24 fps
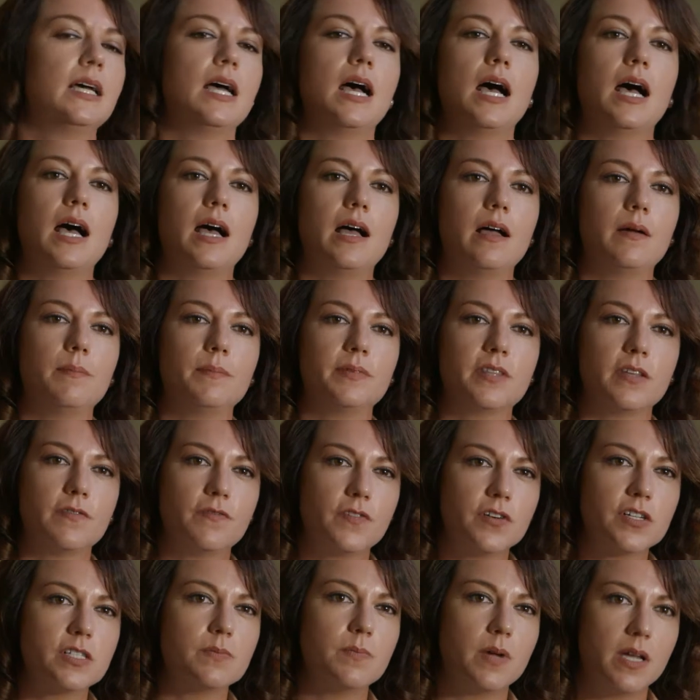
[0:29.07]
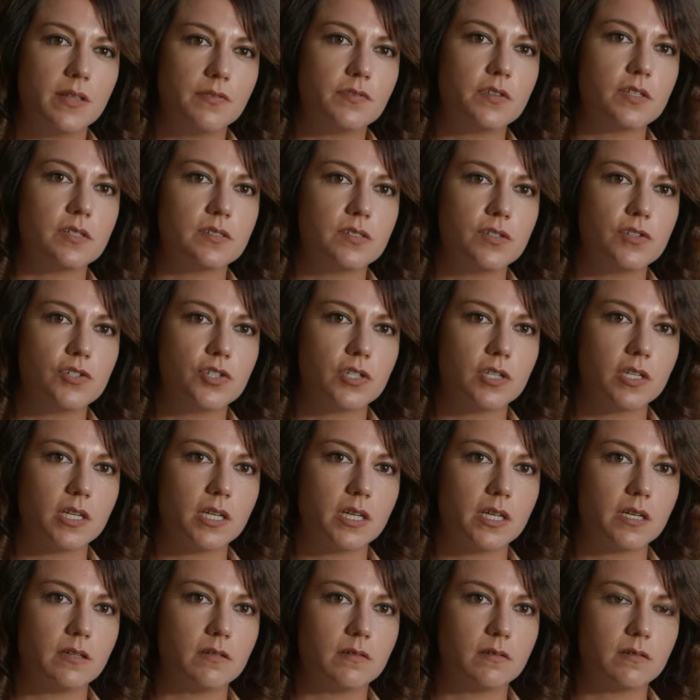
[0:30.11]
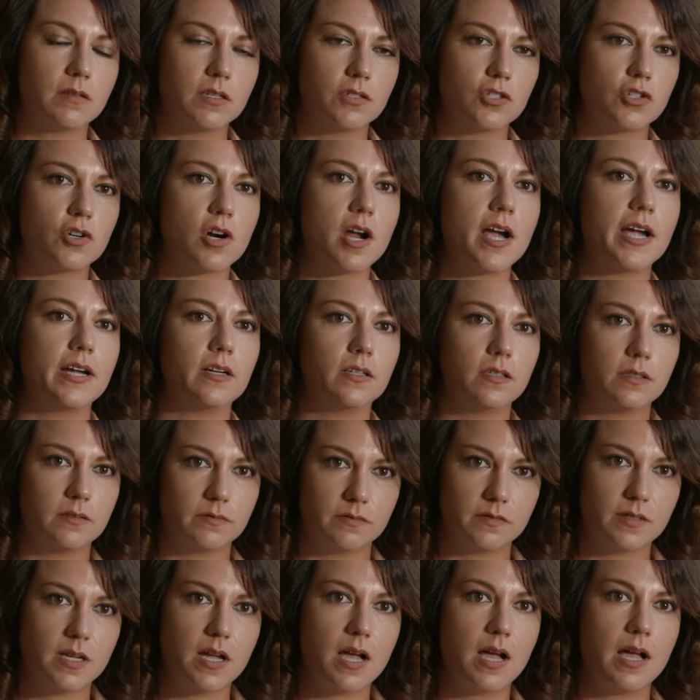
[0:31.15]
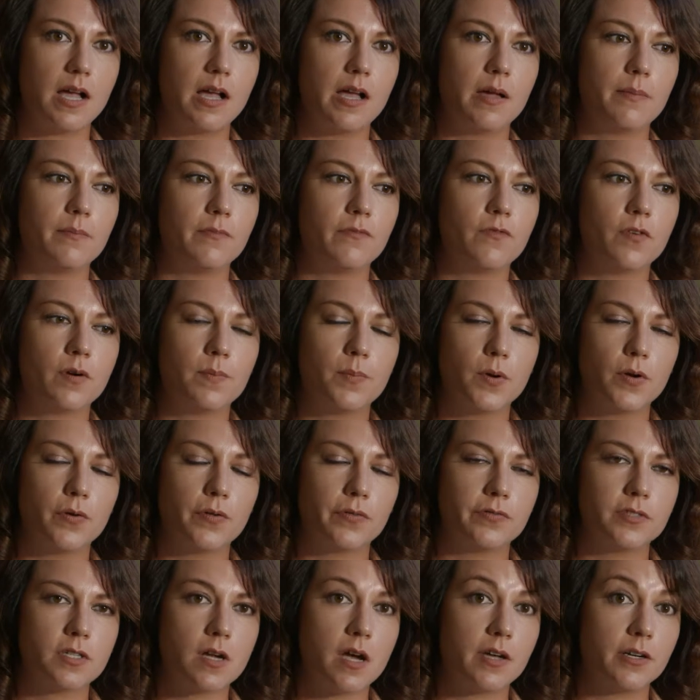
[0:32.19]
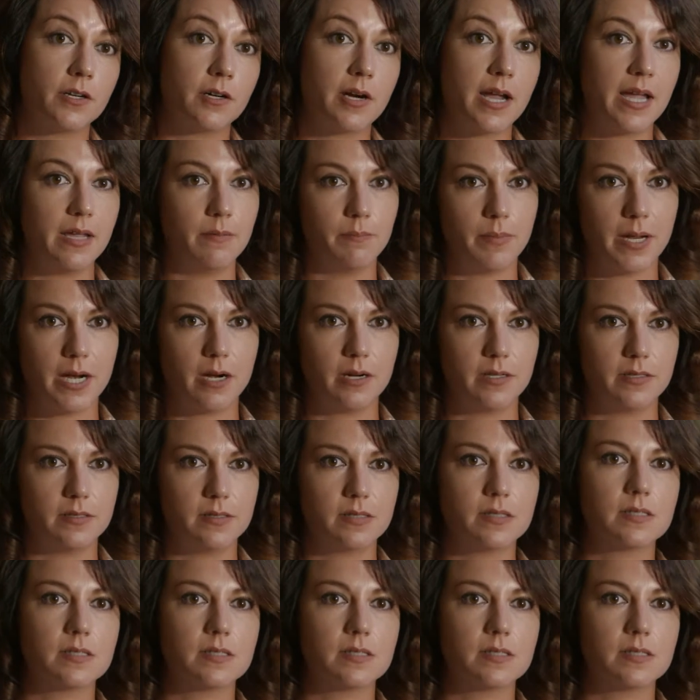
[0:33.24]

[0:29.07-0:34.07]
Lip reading: But the first month is usually the trial for both daughter and parents.